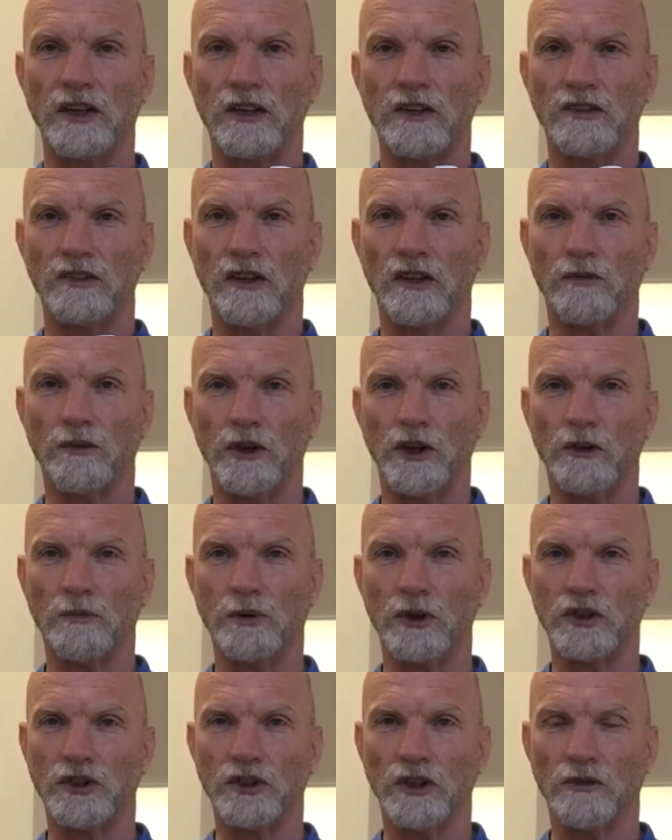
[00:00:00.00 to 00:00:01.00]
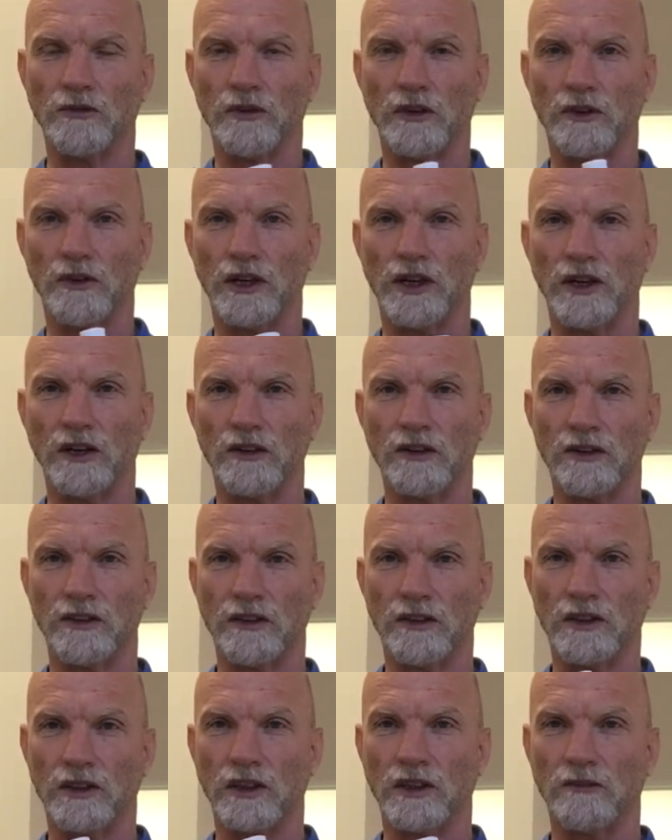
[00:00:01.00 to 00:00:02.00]
so when you're pushing off the ground
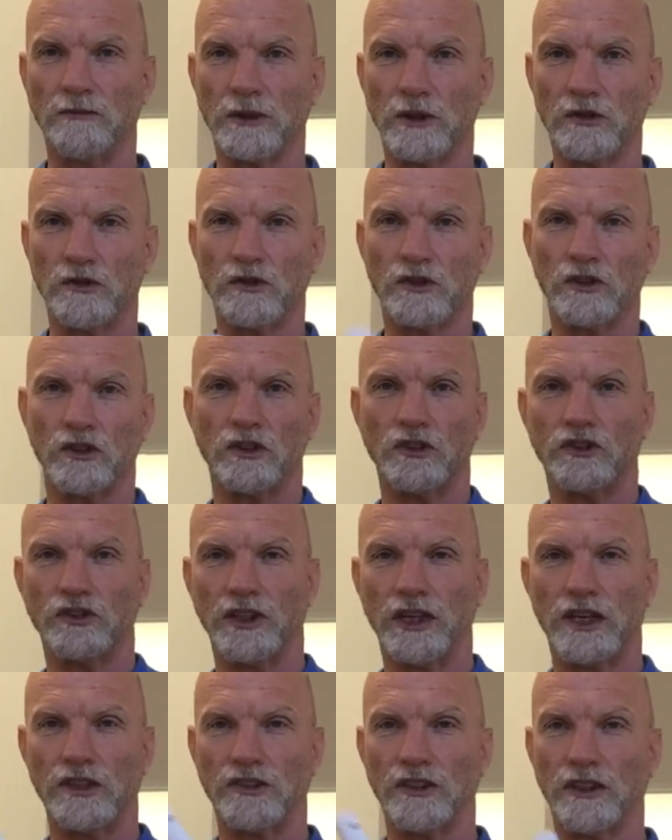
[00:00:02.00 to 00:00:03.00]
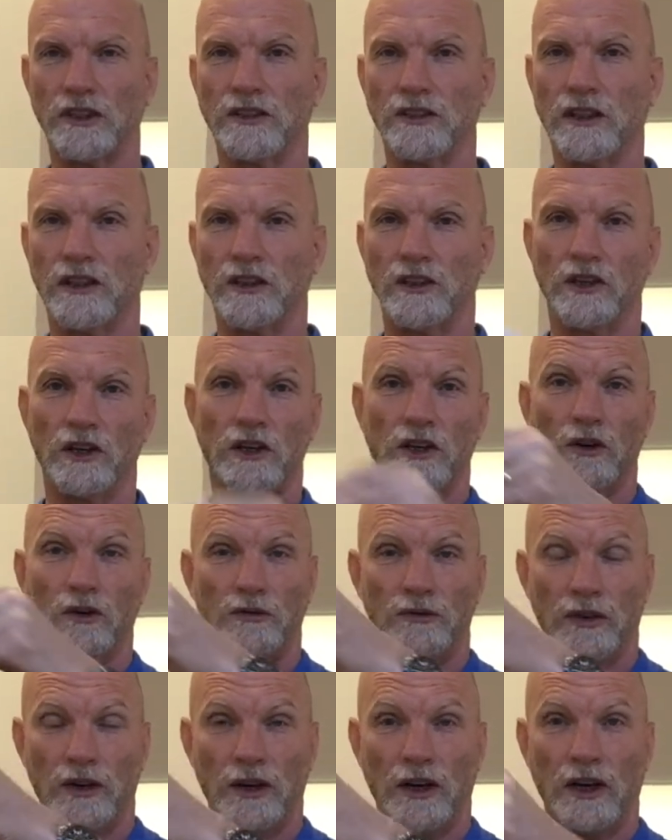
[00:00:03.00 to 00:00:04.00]
your calf muscles contract and
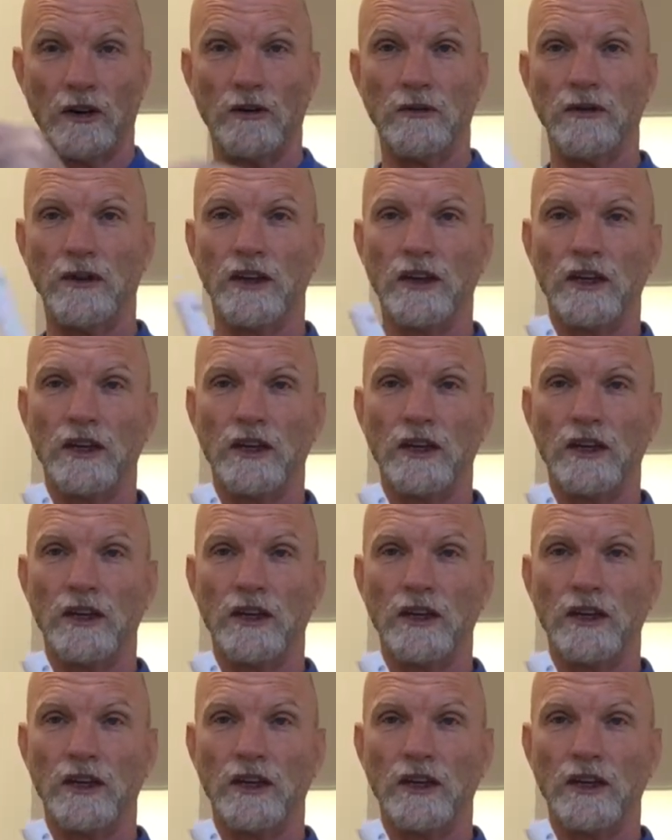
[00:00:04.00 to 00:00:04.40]
off you go.